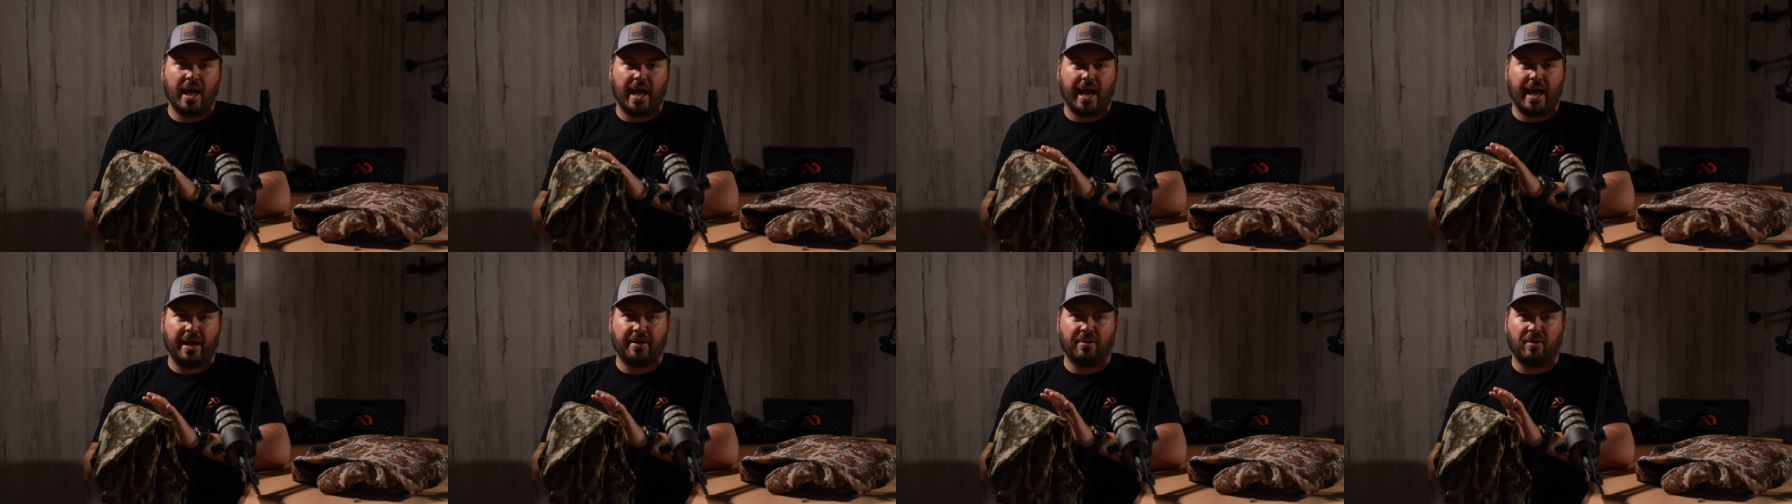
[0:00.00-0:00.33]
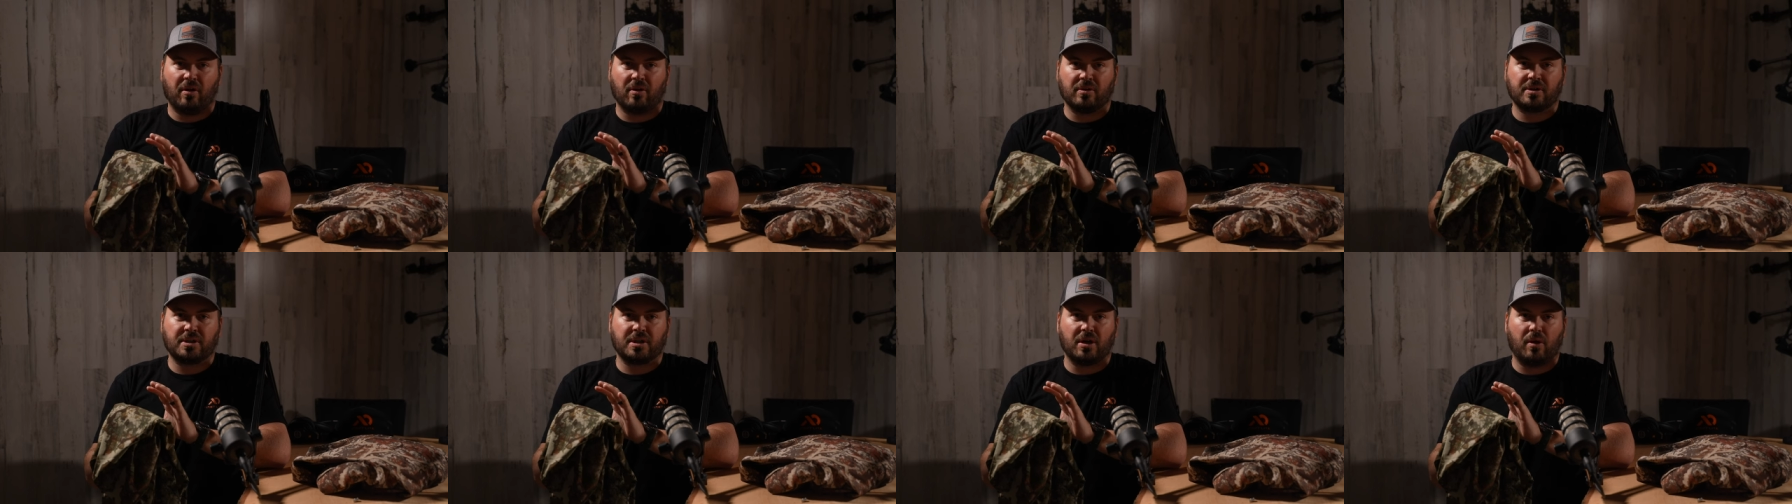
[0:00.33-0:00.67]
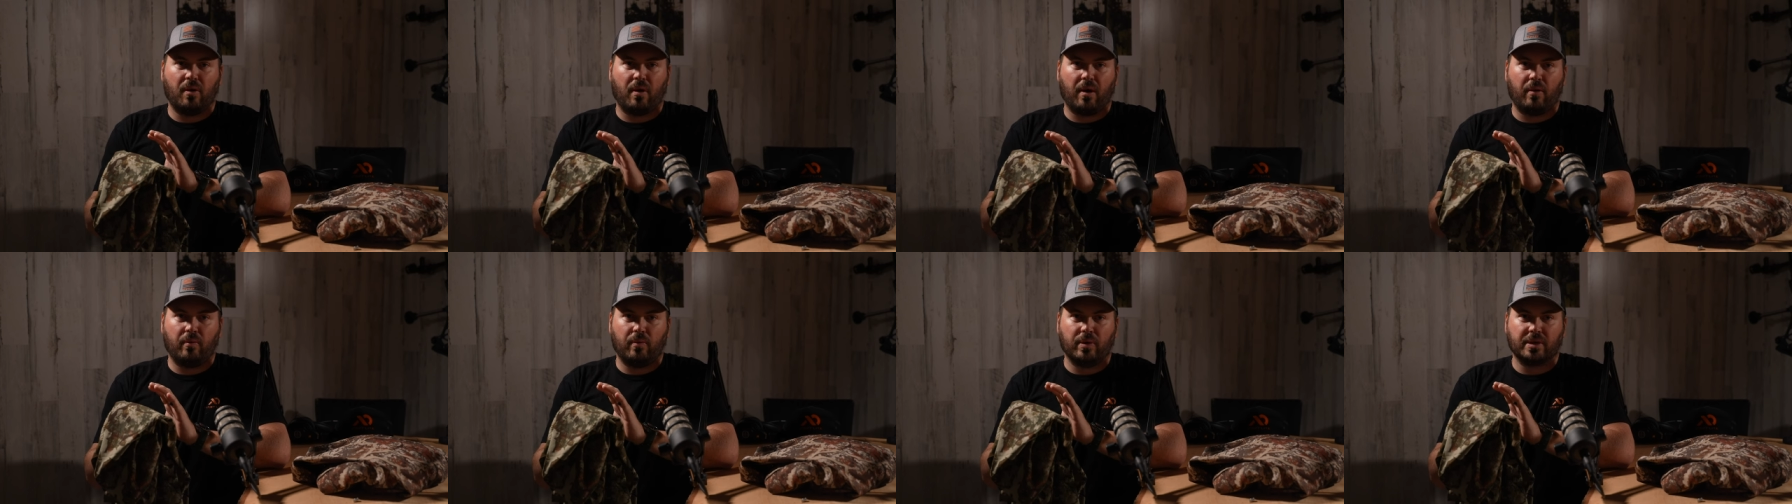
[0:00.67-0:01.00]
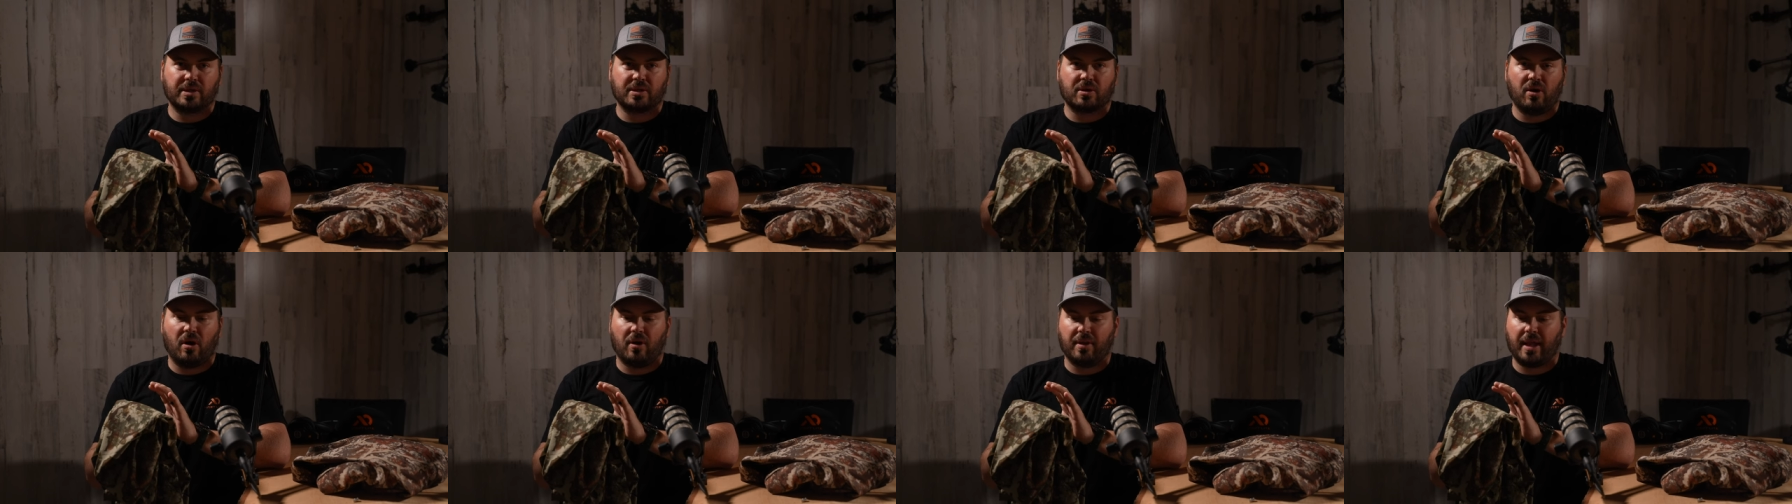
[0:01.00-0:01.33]
and also
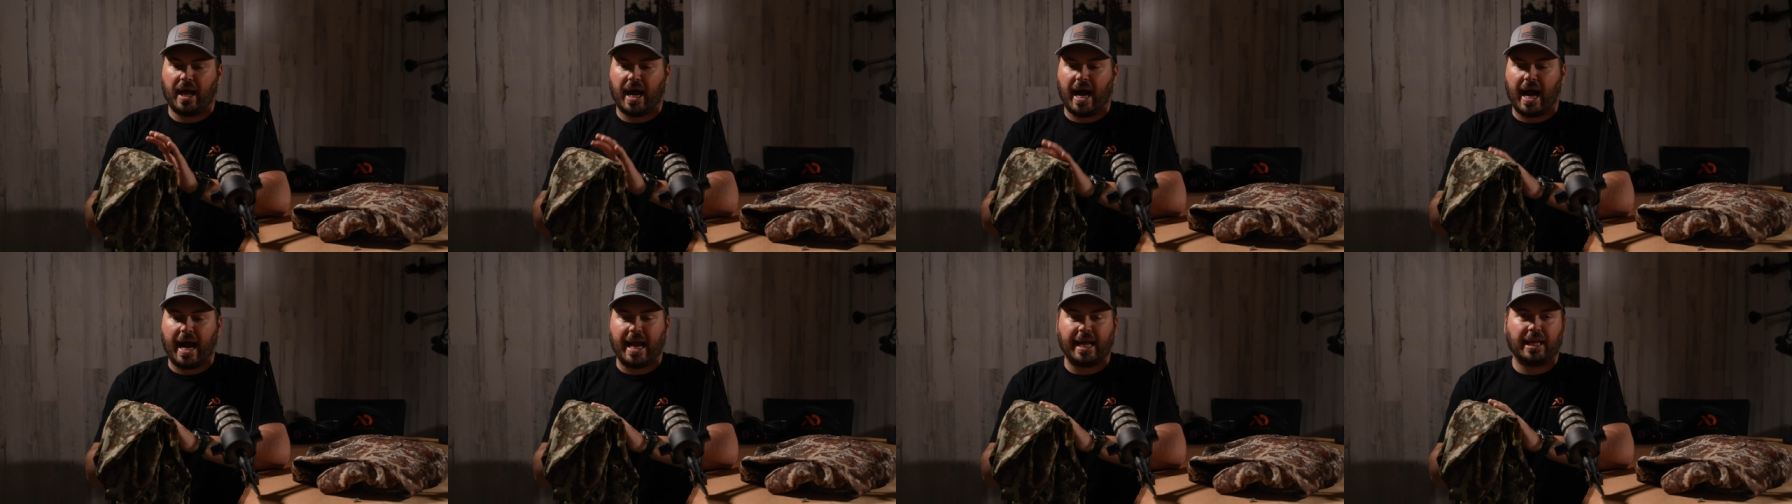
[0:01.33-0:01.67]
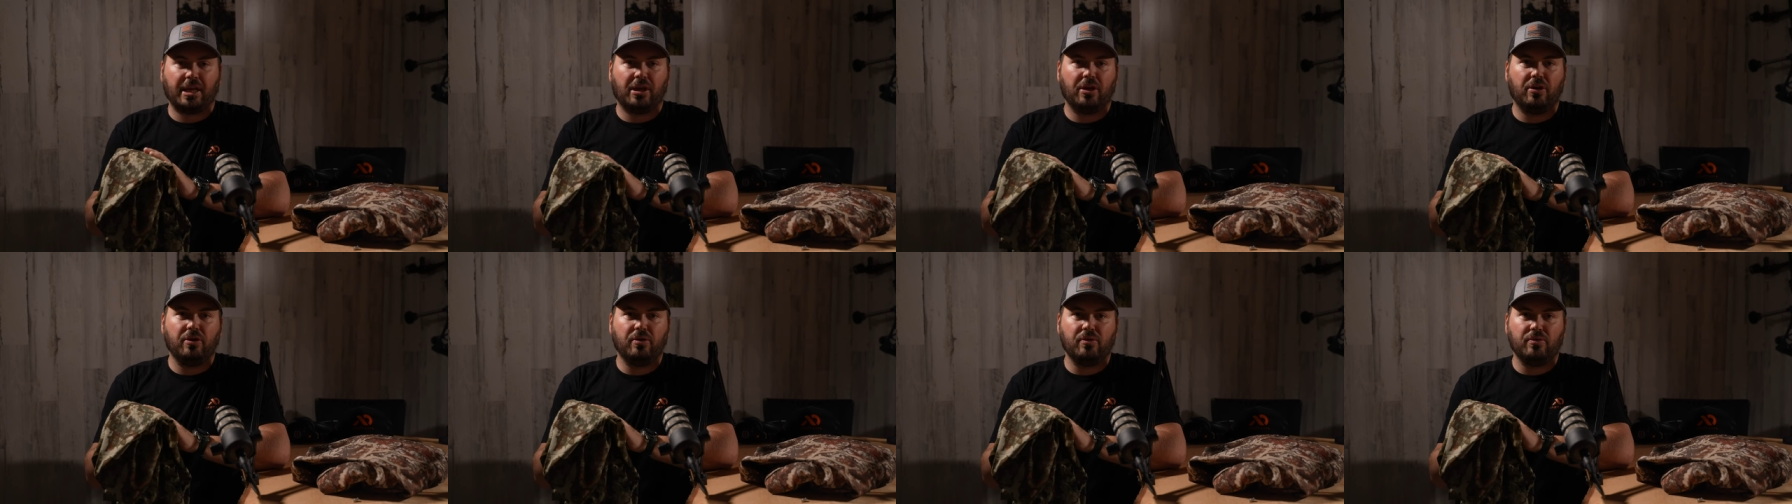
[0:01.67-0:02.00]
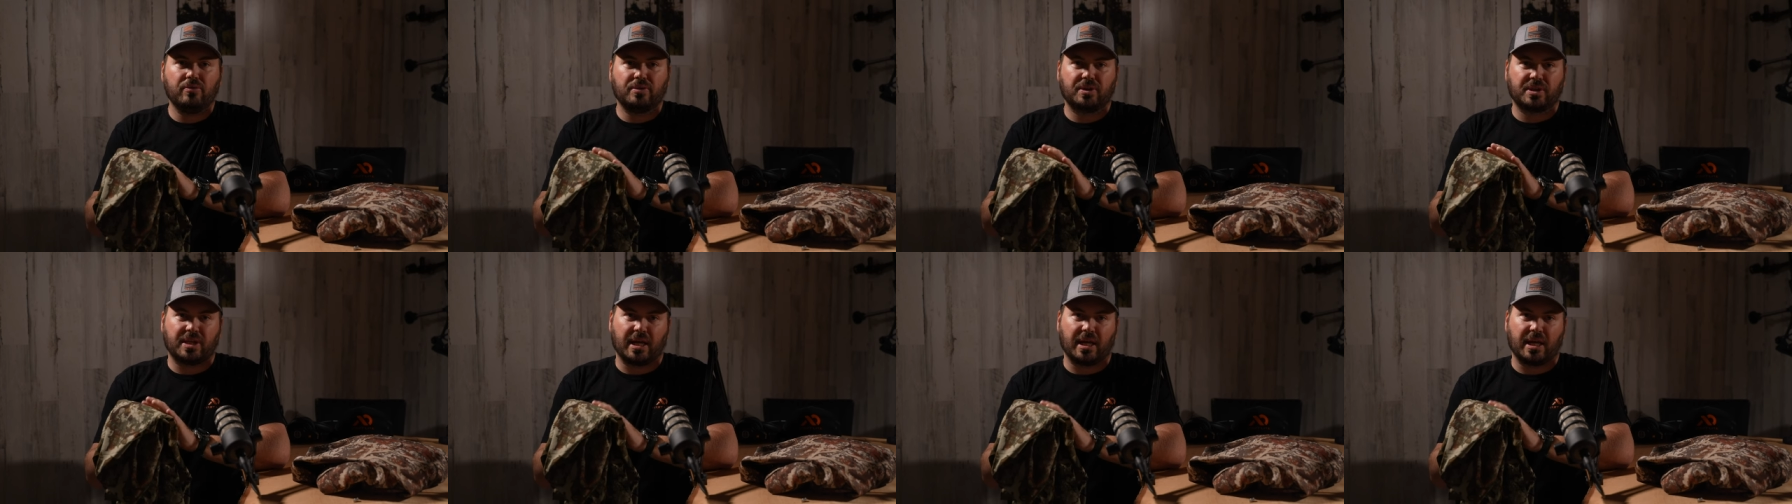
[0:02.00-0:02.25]
what's called HeiQ